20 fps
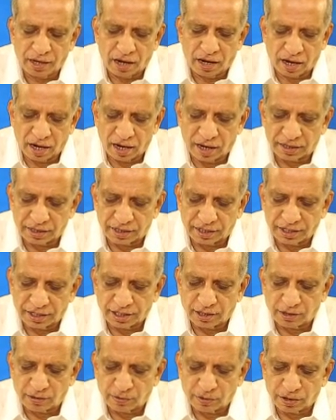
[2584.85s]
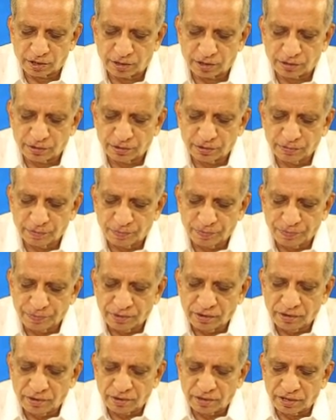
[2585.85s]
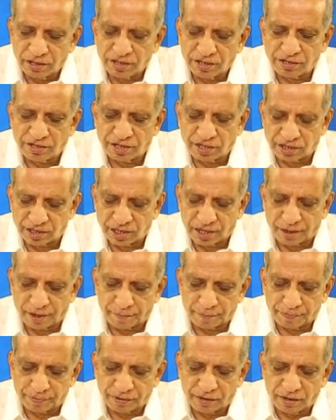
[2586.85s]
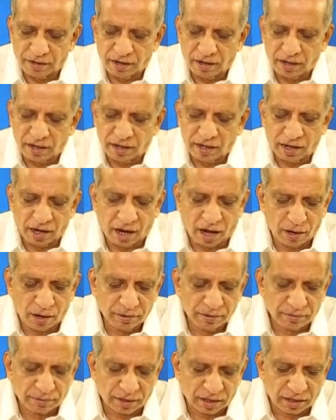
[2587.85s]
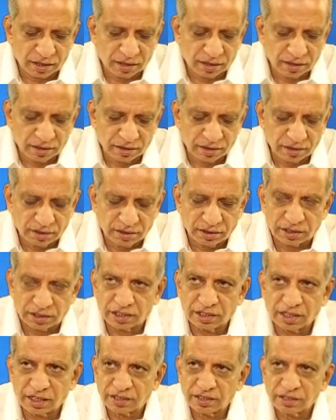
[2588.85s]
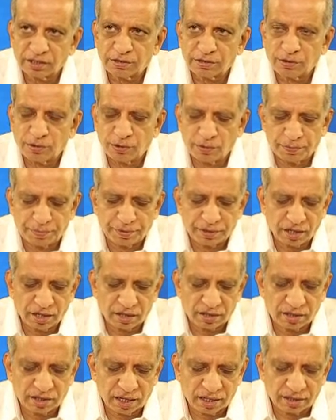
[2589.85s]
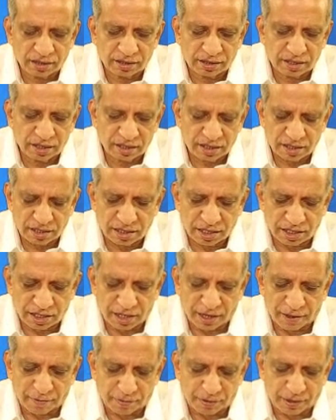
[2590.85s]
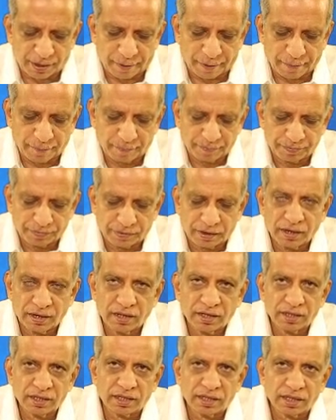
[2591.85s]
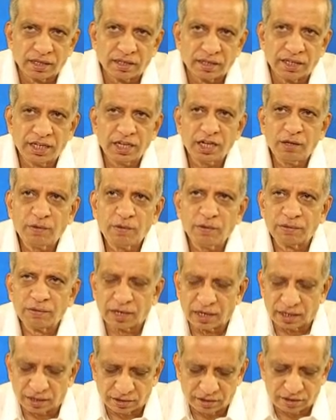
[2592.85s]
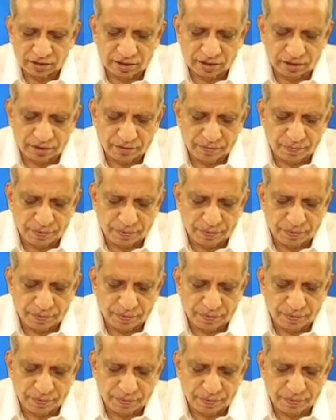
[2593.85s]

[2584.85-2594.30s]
are equal to each other. However, it doesn't go beyond this description. Equivalence